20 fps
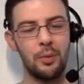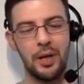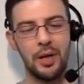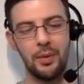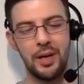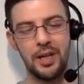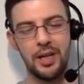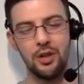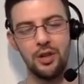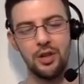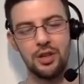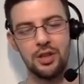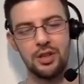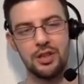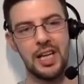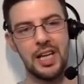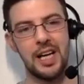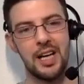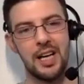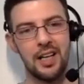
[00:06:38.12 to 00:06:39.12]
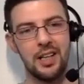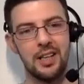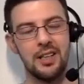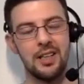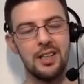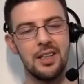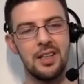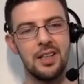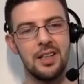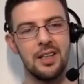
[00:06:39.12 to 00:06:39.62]
when you sell
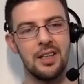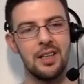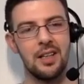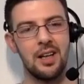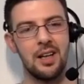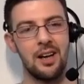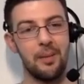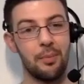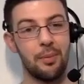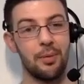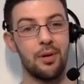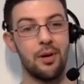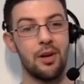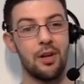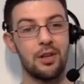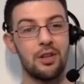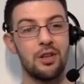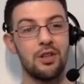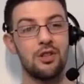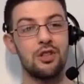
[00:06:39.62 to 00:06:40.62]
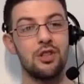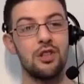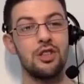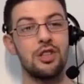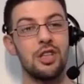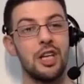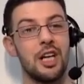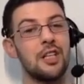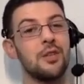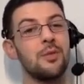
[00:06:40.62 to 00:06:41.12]
a product that you
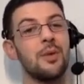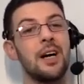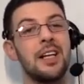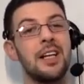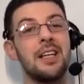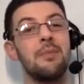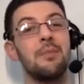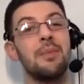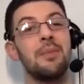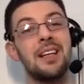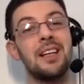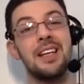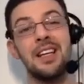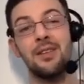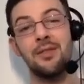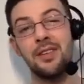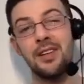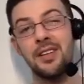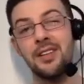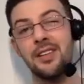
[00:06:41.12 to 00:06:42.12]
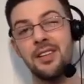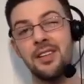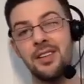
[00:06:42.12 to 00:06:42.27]
genuinely believe in,